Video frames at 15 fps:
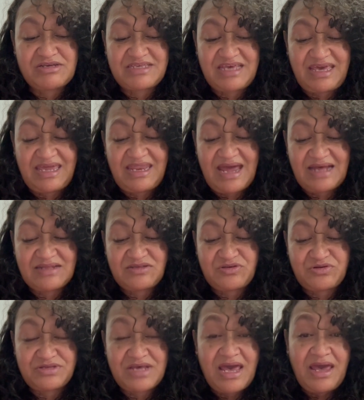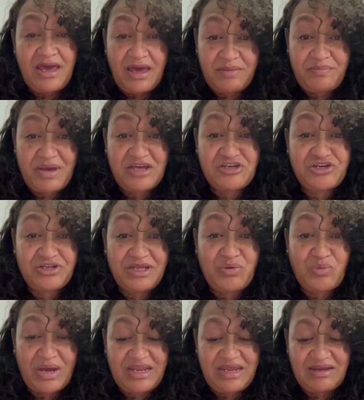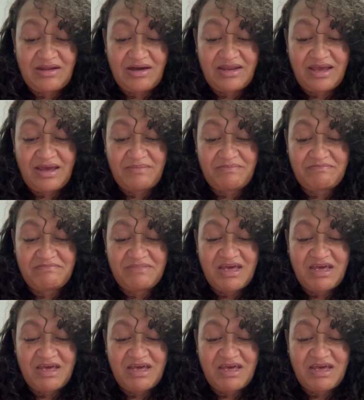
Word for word: seeking answers and patiently waiting on him.